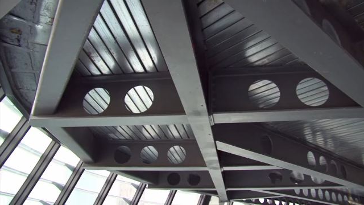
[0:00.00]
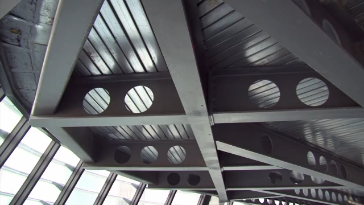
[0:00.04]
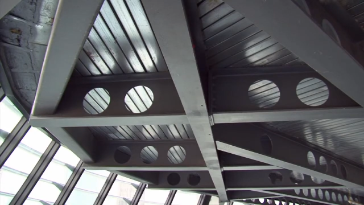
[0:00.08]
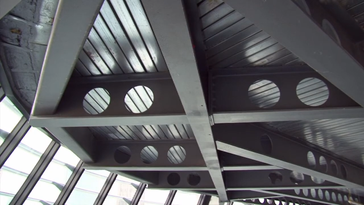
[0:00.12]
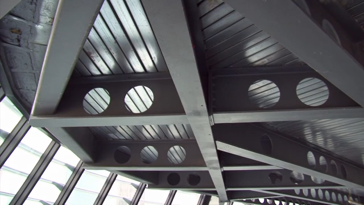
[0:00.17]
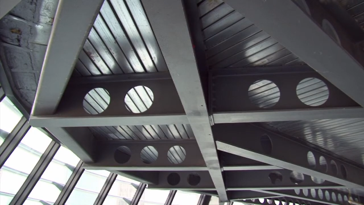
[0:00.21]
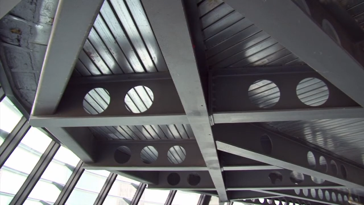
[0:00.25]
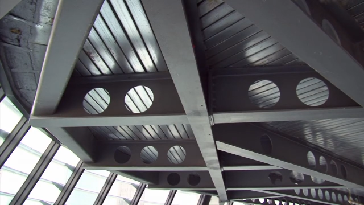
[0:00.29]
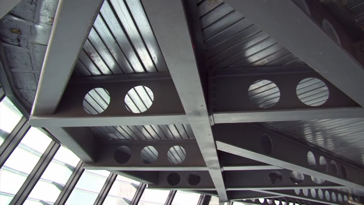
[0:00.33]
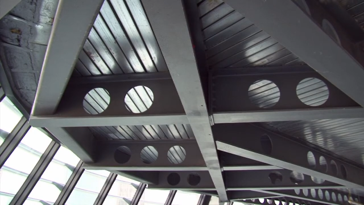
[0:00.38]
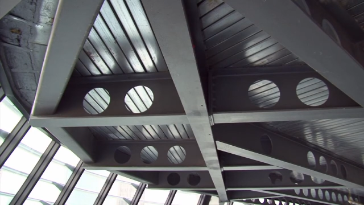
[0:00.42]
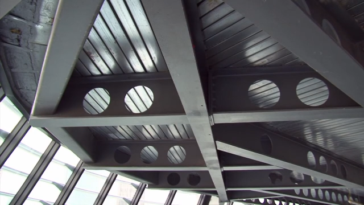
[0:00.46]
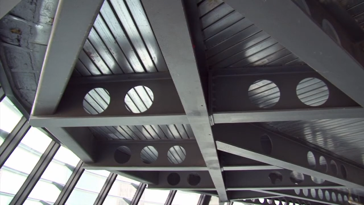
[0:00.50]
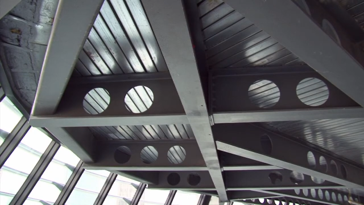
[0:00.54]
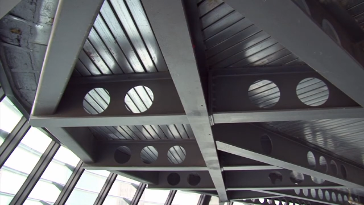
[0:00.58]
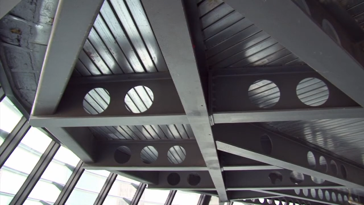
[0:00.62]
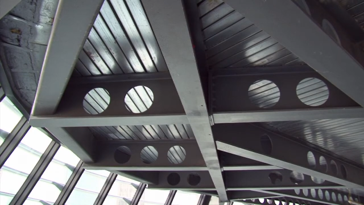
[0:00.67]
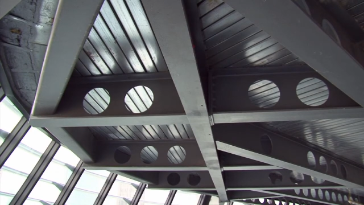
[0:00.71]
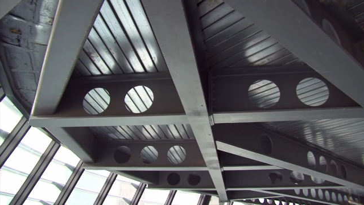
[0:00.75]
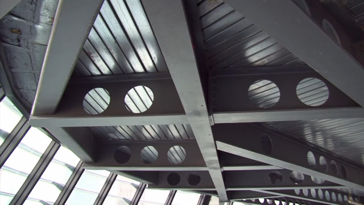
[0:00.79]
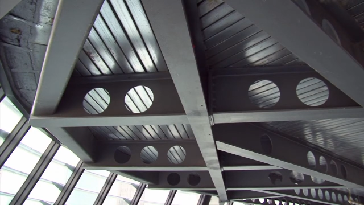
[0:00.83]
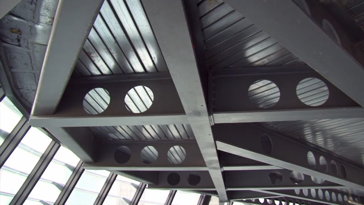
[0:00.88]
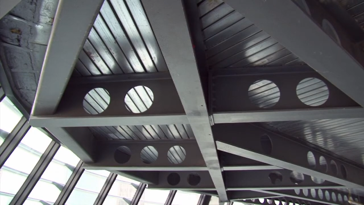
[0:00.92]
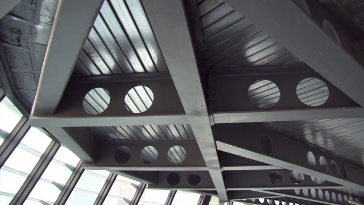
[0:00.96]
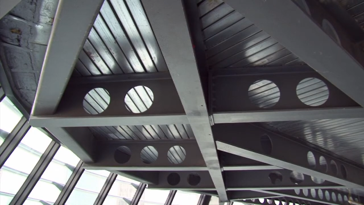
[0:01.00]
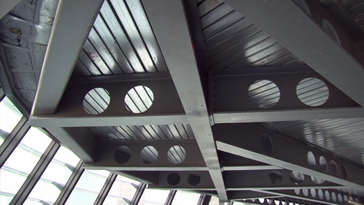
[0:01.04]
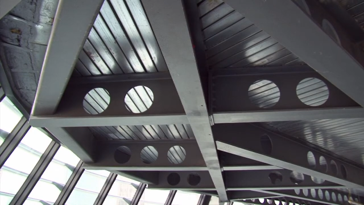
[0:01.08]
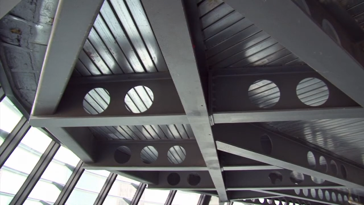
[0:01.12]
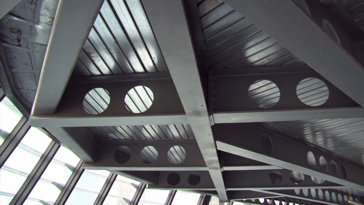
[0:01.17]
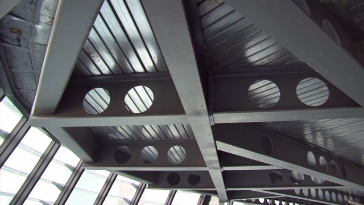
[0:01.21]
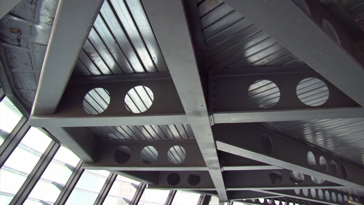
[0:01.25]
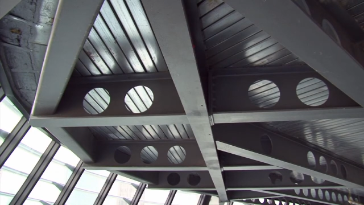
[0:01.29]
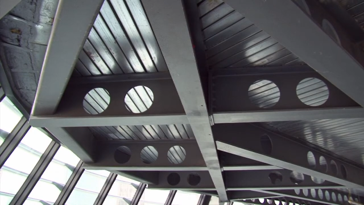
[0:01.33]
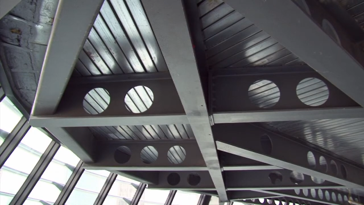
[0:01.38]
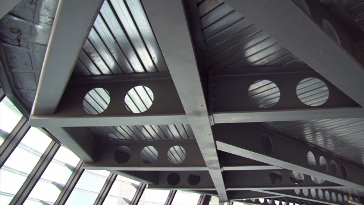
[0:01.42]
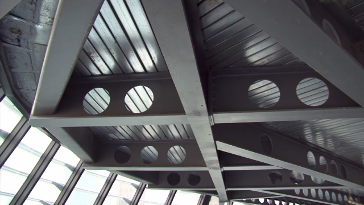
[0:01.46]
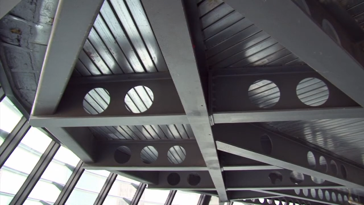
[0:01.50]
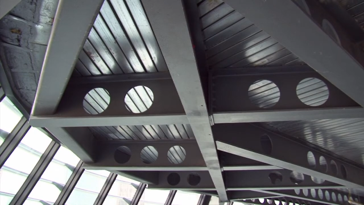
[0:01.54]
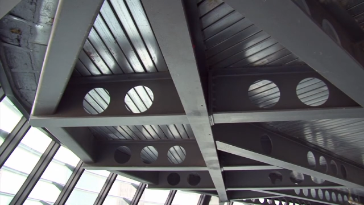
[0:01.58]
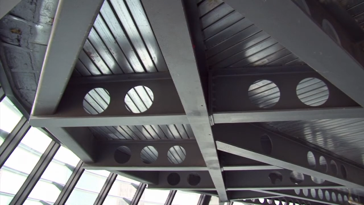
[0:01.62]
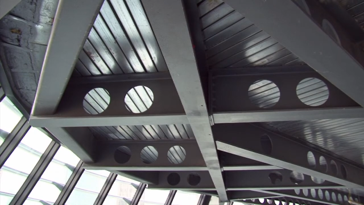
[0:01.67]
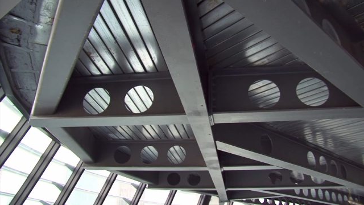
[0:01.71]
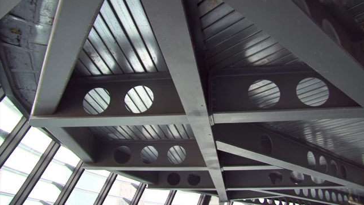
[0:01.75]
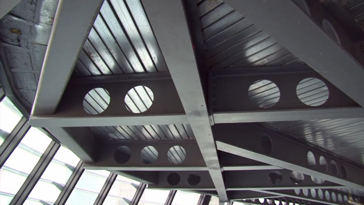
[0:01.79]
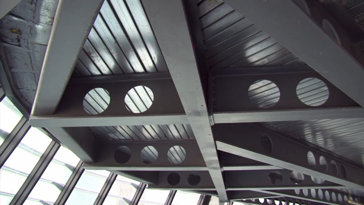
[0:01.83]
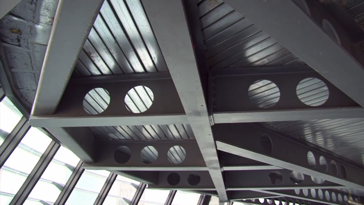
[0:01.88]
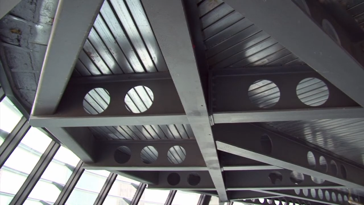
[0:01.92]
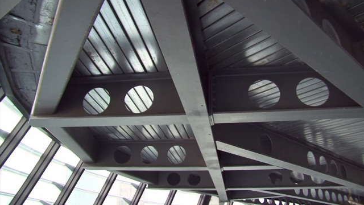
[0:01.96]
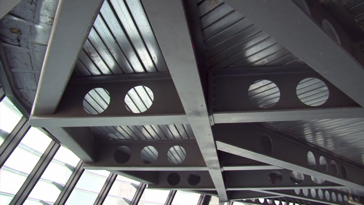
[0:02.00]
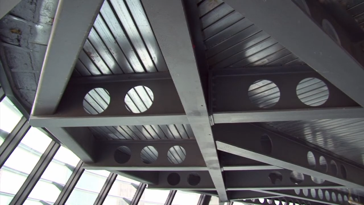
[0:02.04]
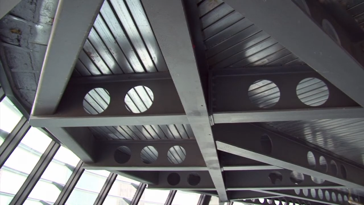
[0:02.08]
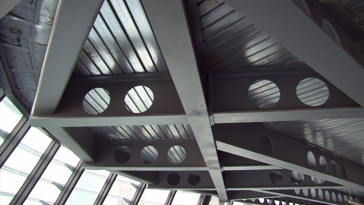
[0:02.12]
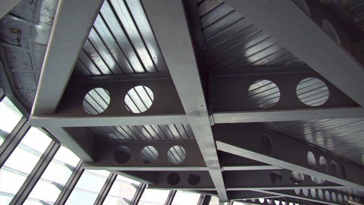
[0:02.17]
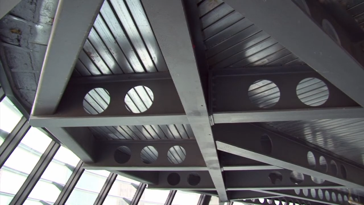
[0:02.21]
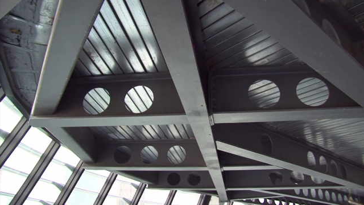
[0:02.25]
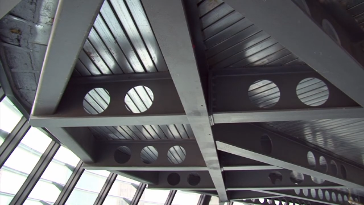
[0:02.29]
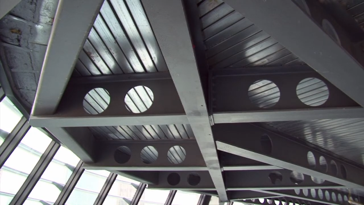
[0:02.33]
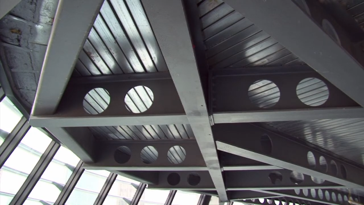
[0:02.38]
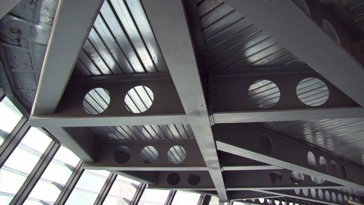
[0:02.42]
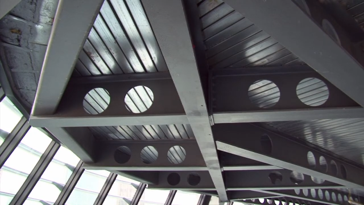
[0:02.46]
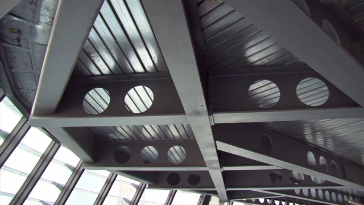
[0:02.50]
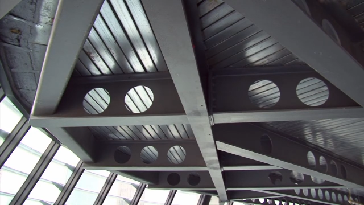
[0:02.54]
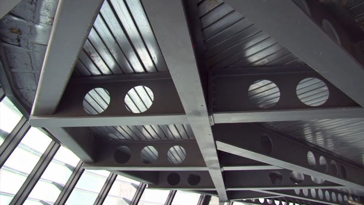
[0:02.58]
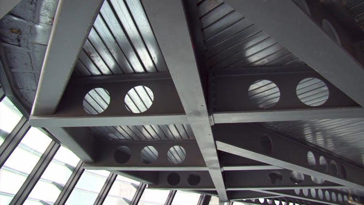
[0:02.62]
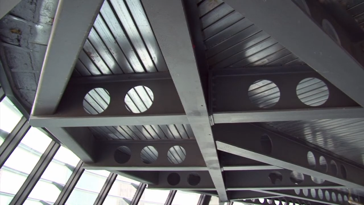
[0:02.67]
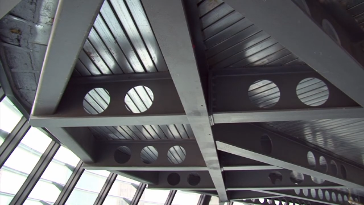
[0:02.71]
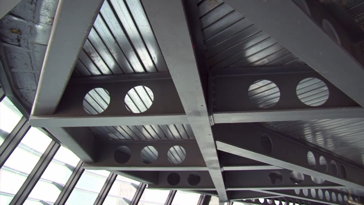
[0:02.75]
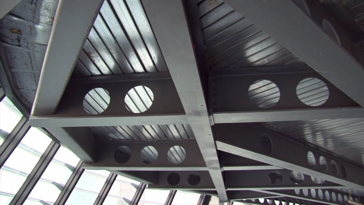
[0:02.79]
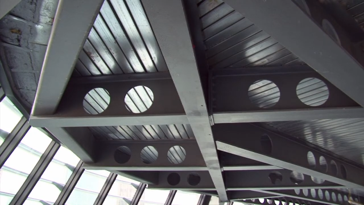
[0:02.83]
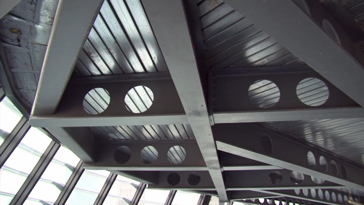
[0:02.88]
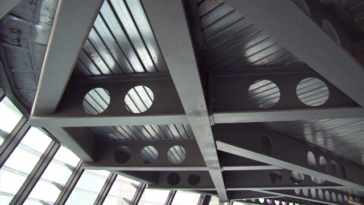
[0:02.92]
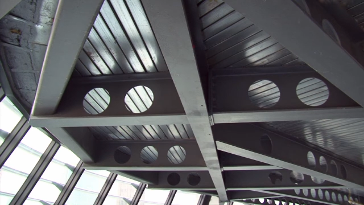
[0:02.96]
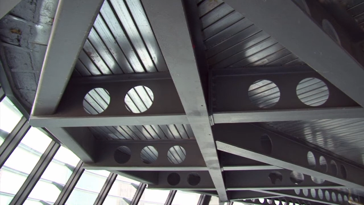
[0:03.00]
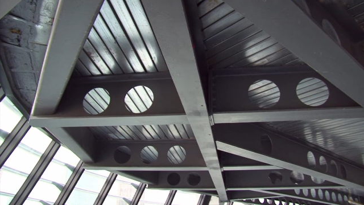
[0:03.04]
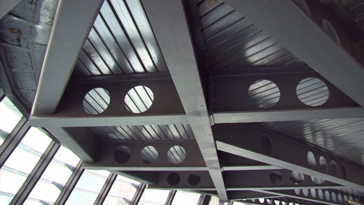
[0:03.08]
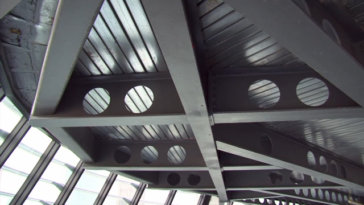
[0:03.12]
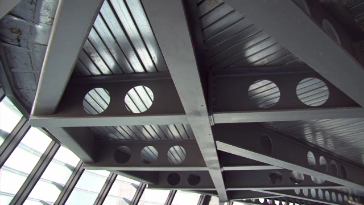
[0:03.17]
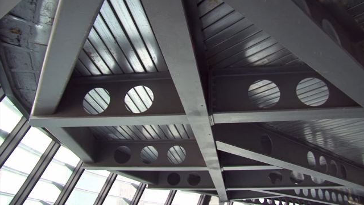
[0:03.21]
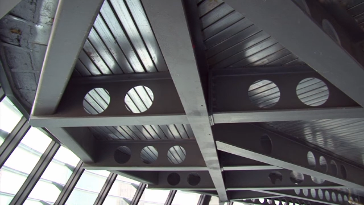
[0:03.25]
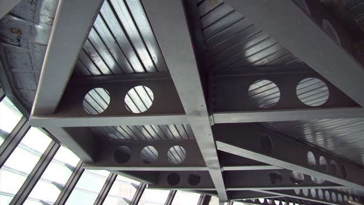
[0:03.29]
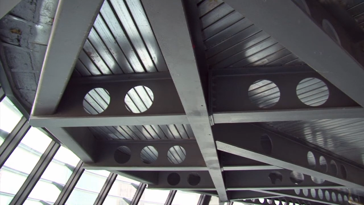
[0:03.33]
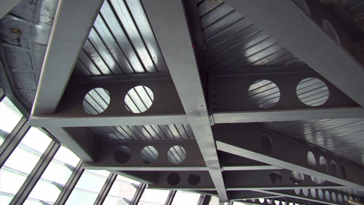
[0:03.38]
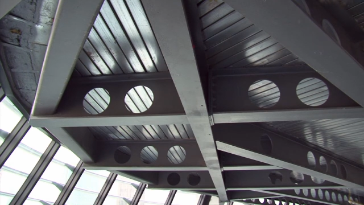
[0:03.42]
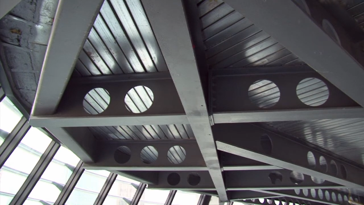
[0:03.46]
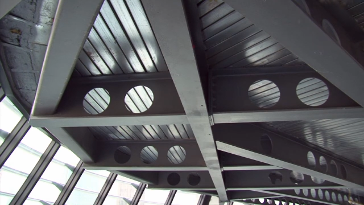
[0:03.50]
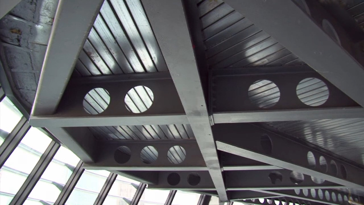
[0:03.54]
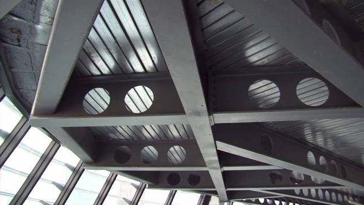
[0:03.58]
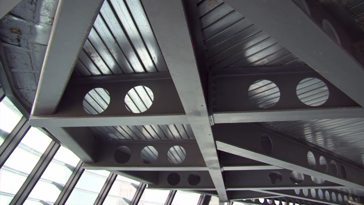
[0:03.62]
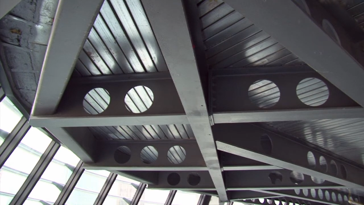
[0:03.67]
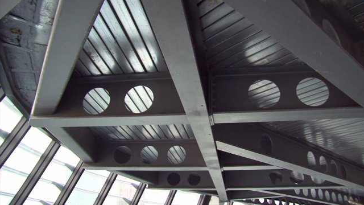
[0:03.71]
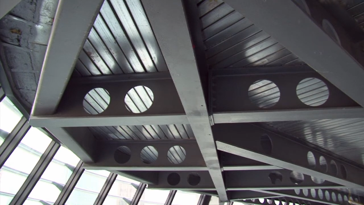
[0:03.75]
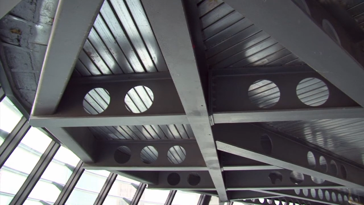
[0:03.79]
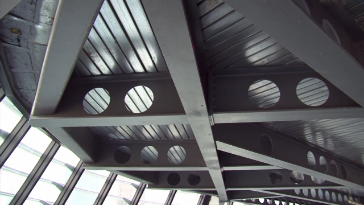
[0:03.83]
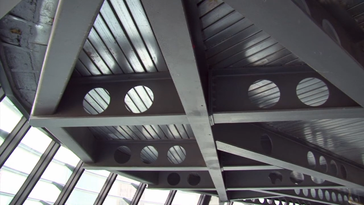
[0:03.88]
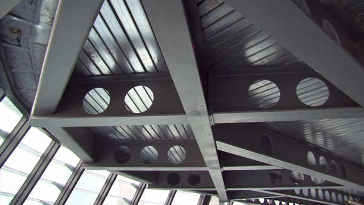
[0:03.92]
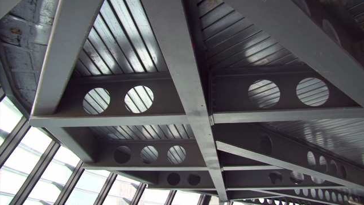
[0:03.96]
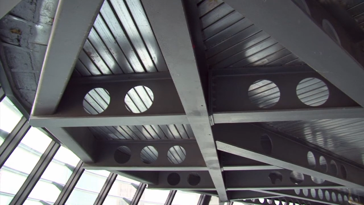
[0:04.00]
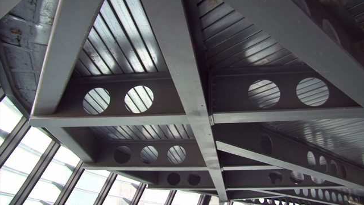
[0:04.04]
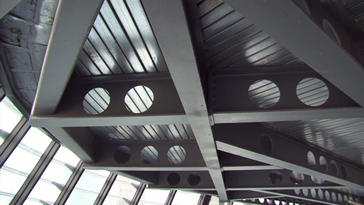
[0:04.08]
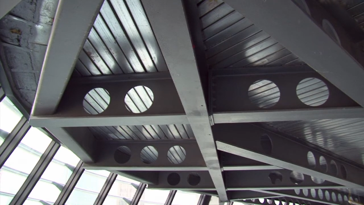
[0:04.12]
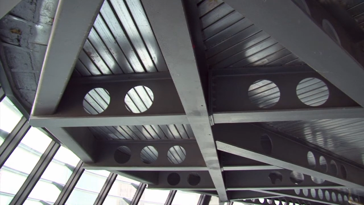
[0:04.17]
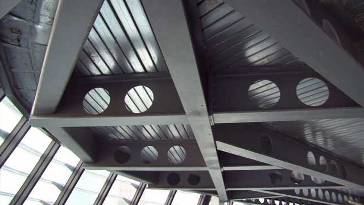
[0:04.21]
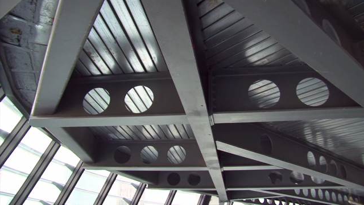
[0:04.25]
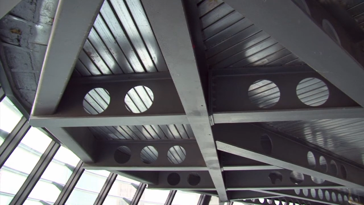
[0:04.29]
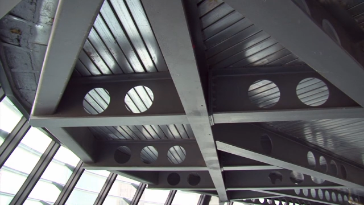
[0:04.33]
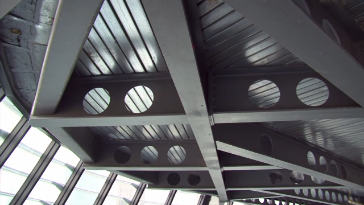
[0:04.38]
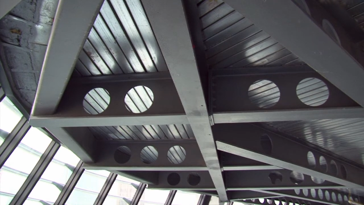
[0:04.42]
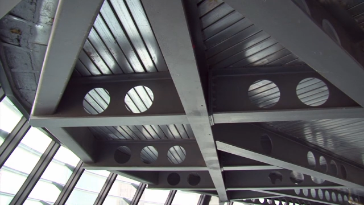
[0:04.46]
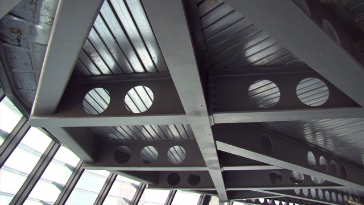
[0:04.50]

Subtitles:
(no speaker visible)